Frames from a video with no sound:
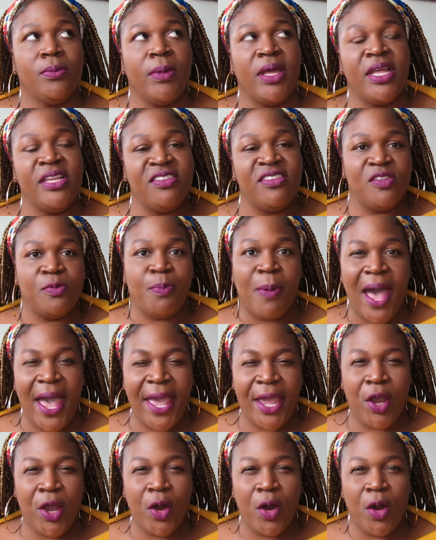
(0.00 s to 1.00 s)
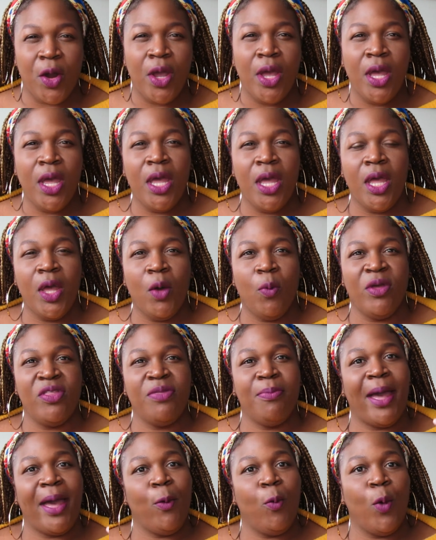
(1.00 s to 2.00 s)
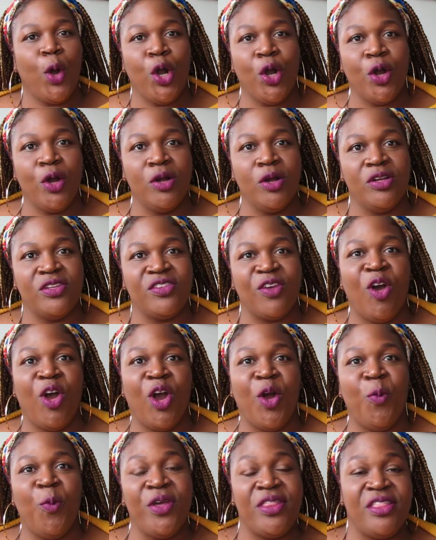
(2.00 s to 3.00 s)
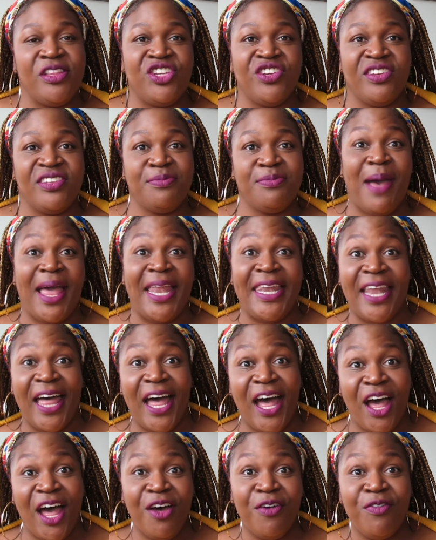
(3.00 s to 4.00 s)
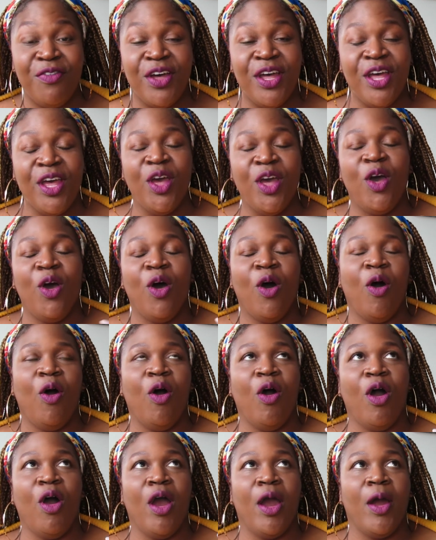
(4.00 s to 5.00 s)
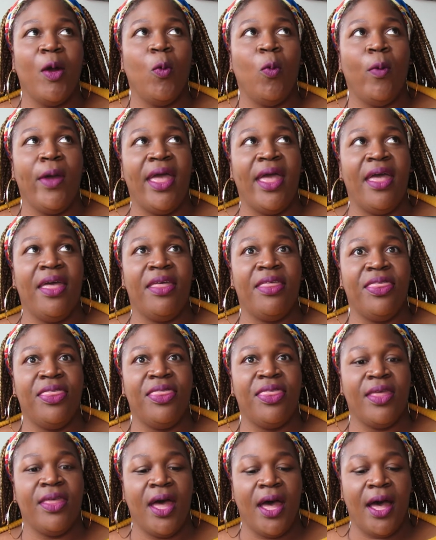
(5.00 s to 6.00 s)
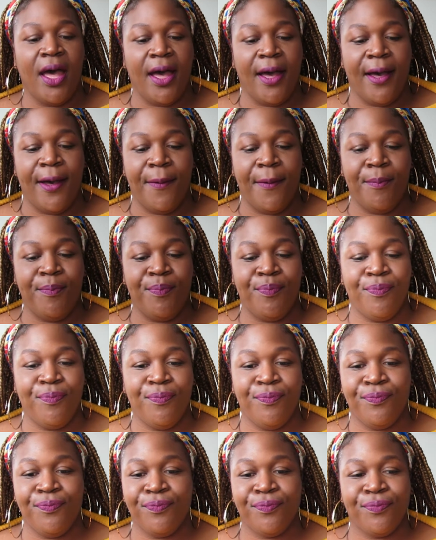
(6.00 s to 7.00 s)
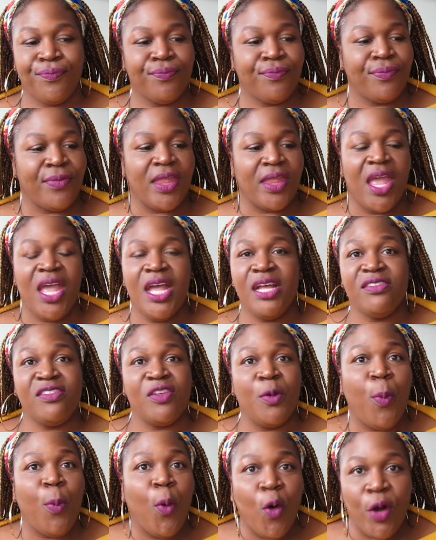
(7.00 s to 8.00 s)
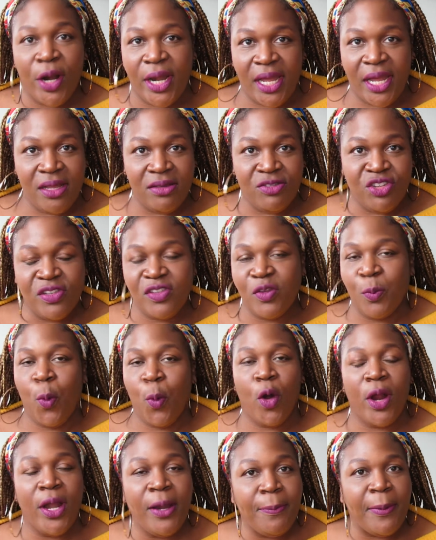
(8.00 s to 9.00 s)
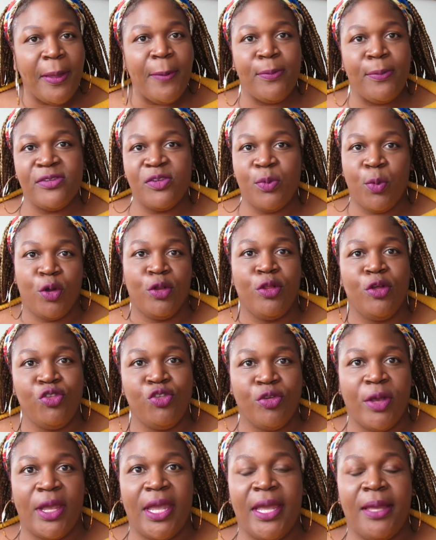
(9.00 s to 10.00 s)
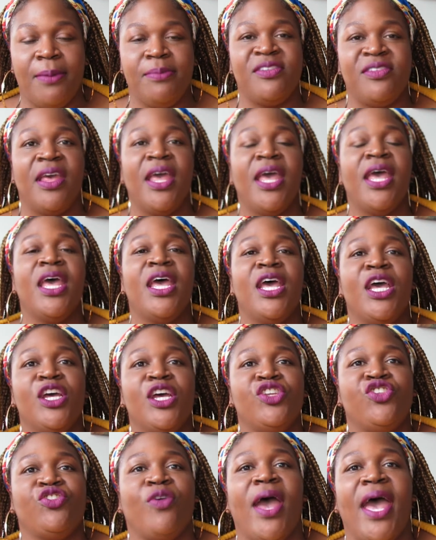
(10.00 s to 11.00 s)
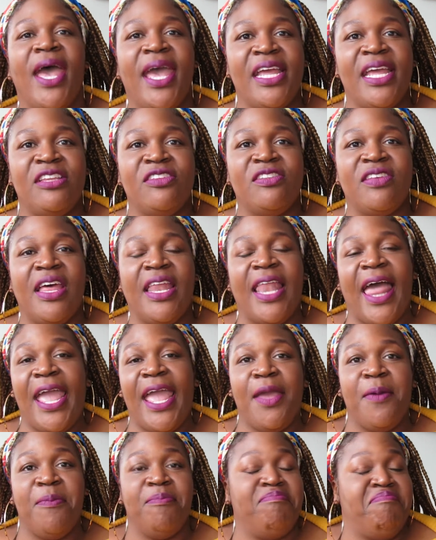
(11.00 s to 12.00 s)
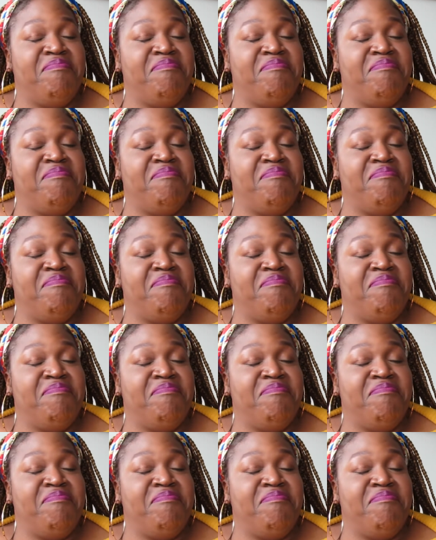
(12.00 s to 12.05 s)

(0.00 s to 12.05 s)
inspire with my words or with just my love or with um, supporting, just supporting people, supporting their dreams, trying to like